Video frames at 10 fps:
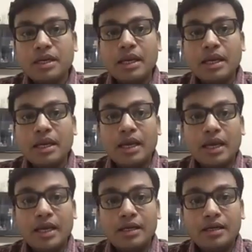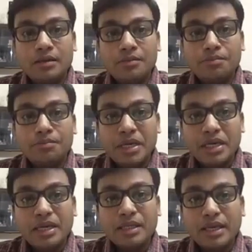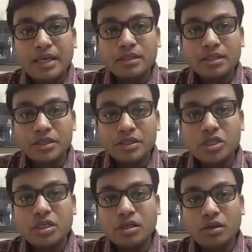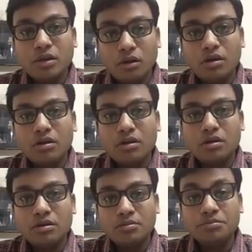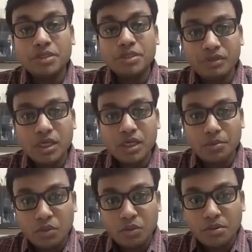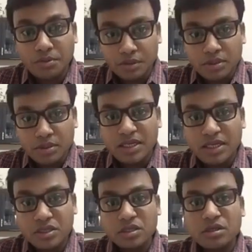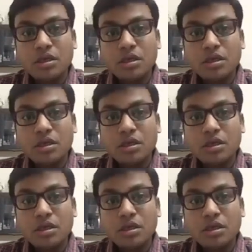and making things digital, or even coming with a personalization